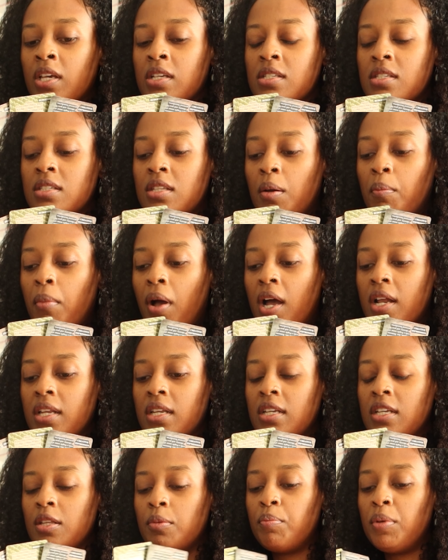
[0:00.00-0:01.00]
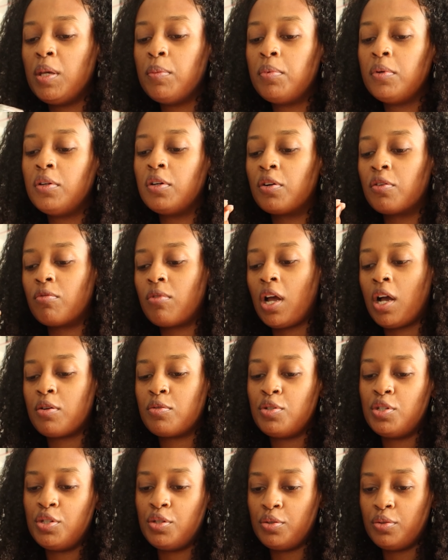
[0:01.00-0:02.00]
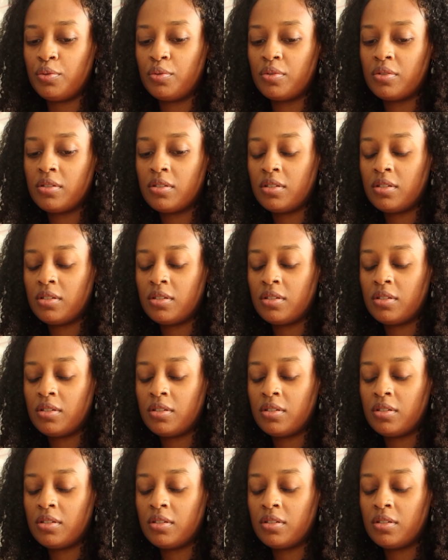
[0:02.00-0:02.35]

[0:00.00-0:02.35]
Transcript: Somebody, people around you,